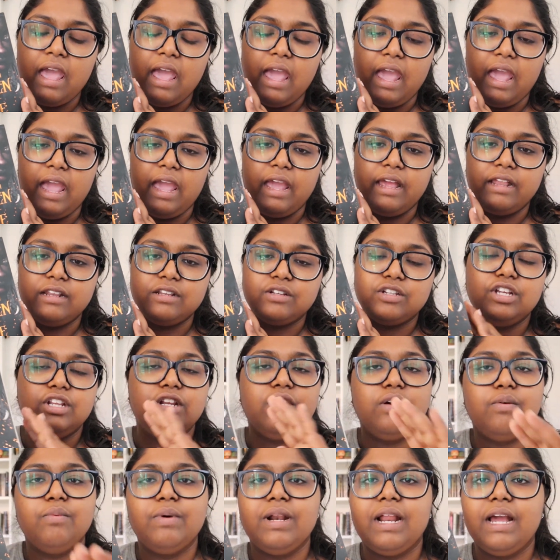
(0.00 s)
and you
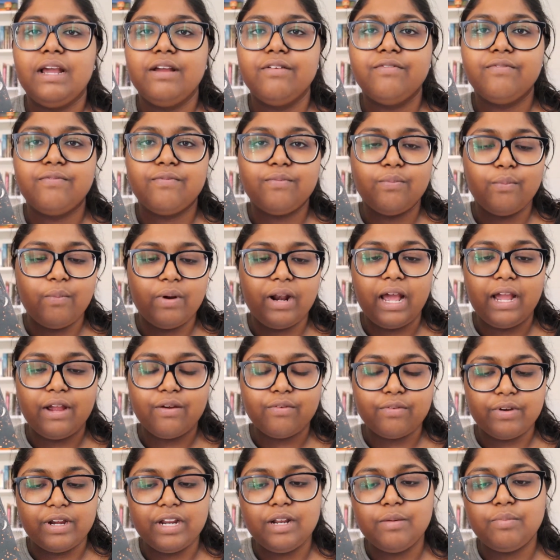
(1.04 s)
know, when I
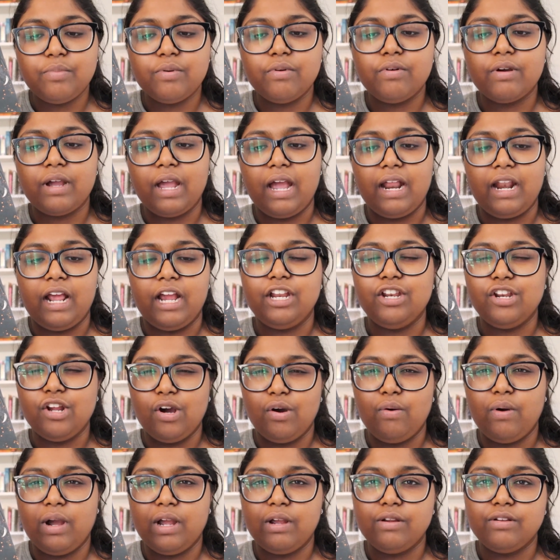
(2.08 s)
read a book and I
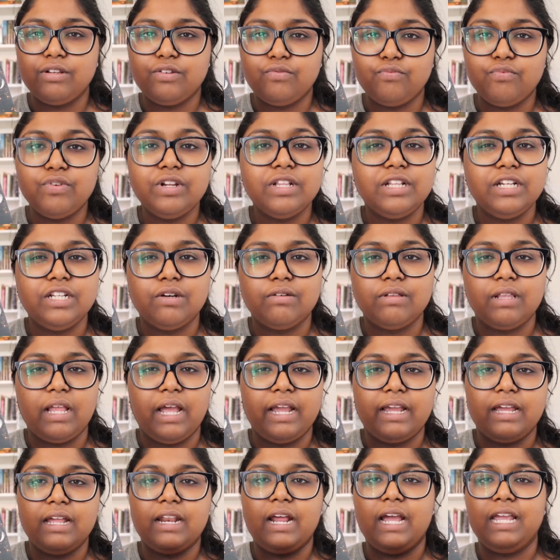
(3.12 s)
know I really don't
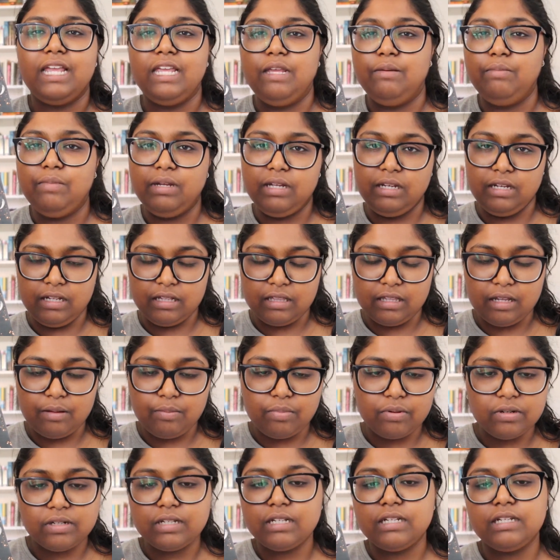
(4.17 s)
like it, I immediately
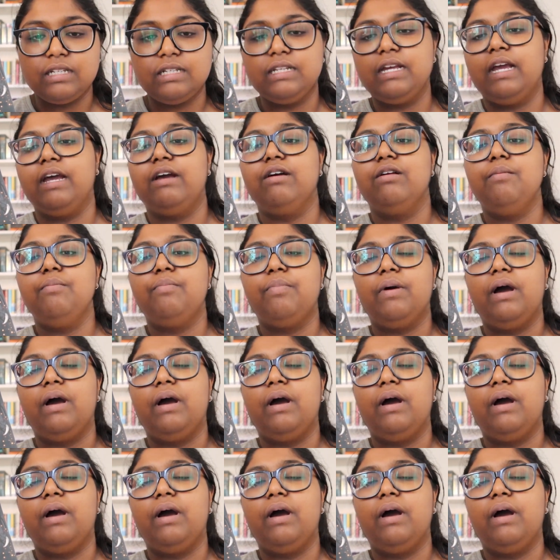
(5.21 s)
put it down.